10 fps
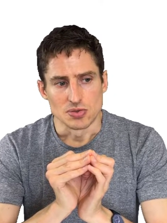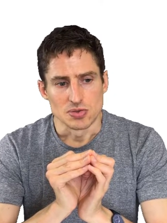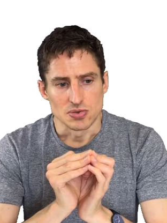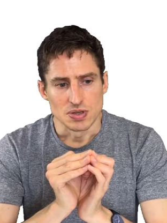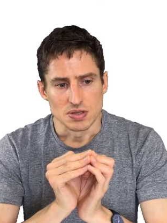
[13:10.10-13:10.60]

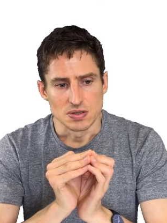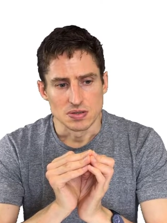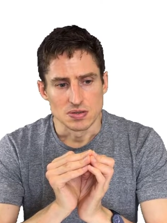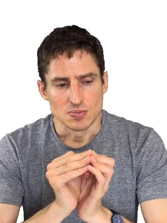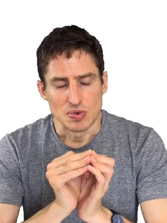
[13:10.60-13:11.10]

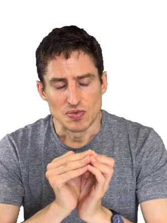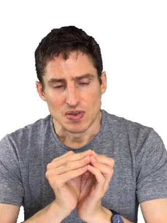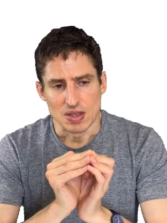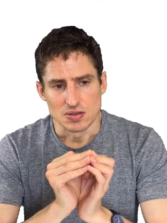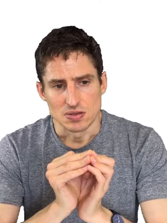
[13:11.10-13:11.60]
treat,
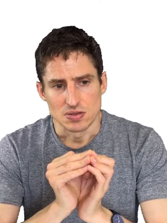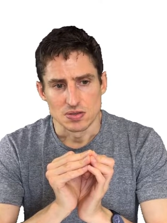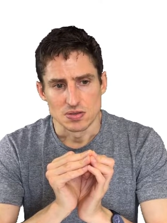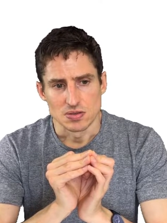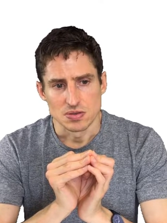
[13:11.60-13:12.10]

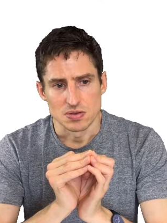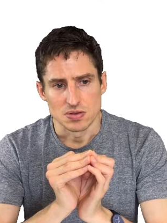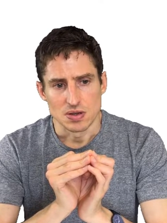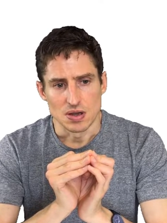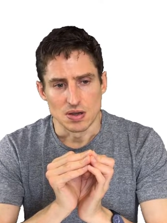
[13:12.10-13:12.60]
prevent,
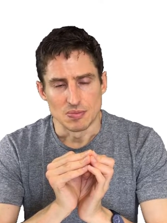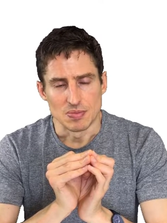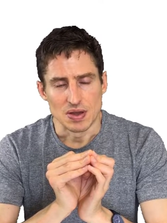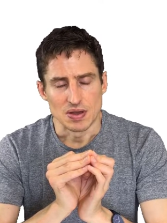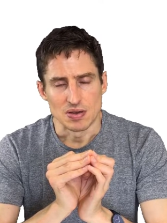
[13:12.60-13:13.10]

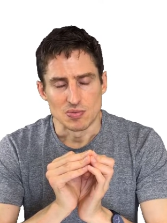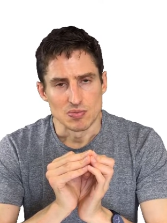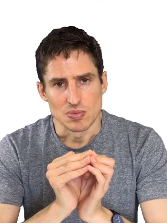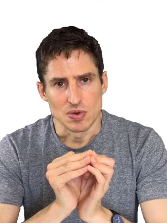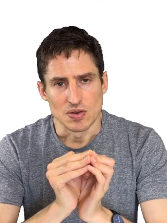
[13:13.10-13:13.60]

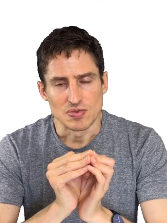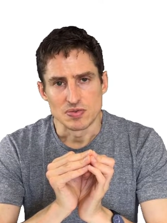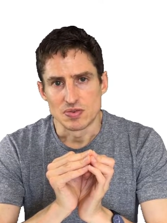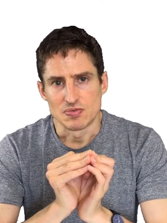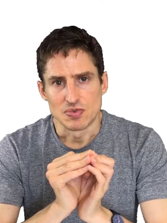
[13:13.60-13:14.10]

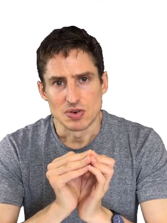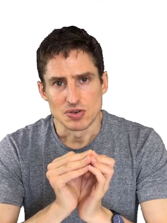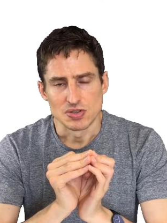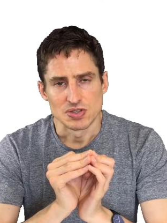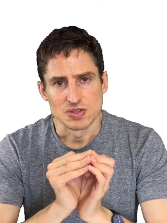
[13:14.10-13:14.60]
often
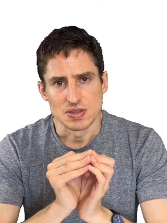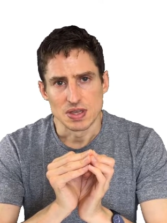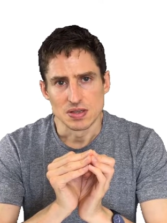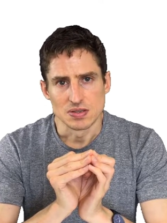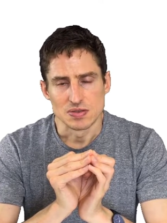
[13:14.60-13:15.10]
reverse
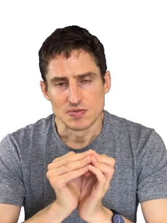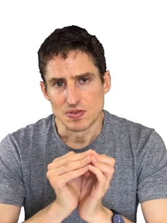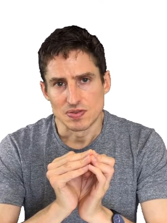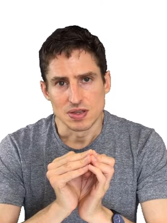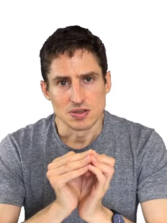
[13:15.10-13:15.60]
these
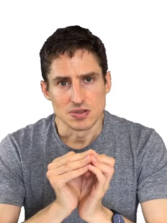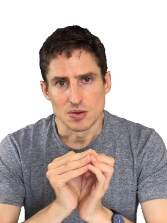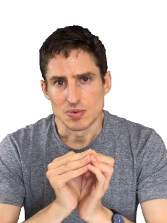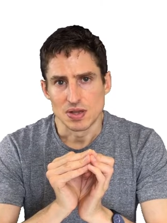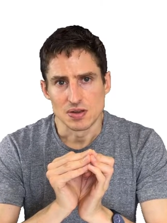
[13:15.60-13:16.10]
15
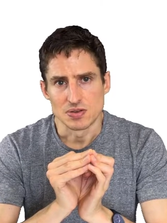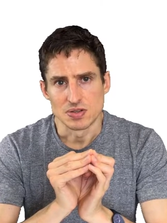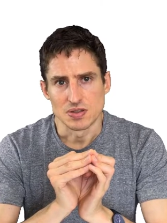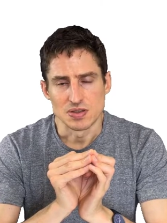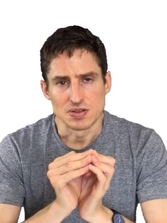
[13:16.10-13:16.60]
top
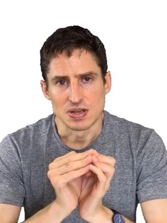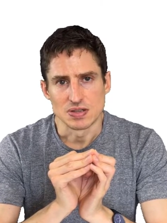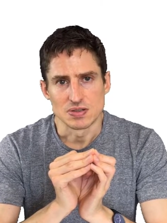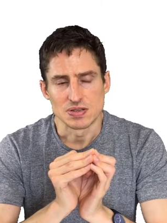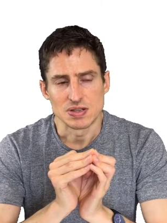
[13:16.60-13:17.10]
killers in the
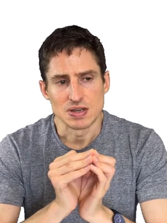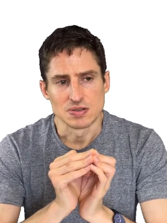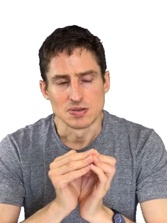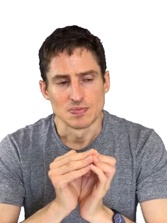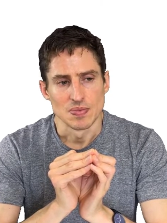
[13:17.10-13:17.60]
United
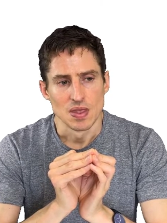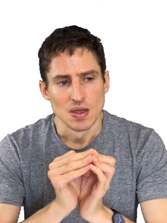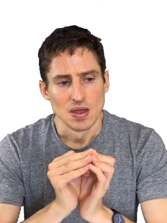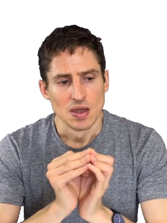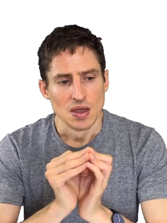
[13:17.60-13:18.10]
States.
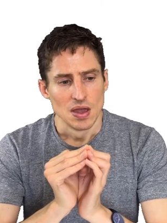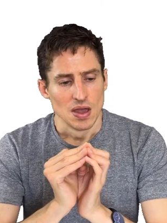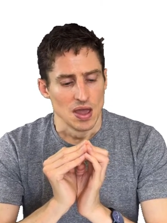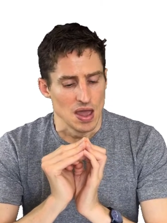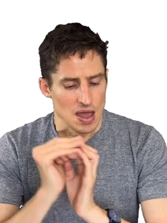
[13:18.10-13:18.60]

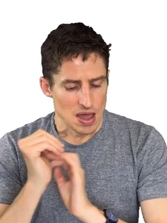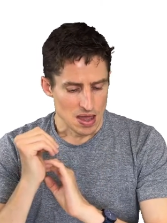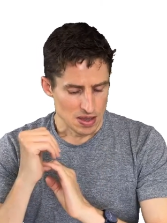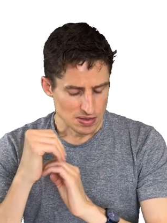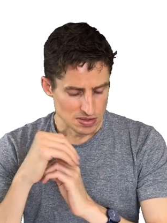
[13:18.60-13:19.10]

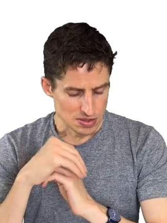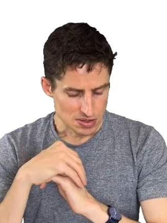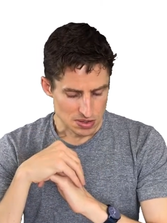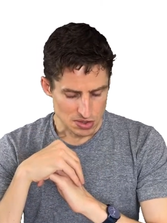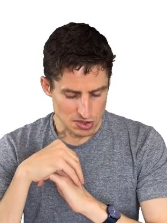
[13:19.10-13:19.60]
And
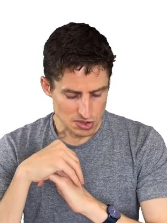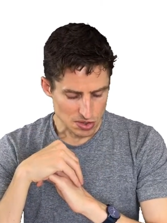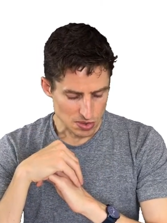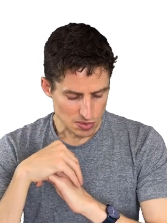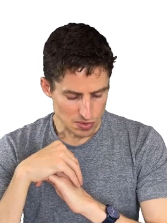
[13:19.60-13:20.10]

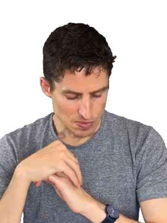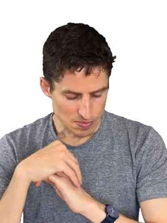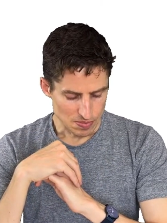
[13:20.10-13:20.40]
so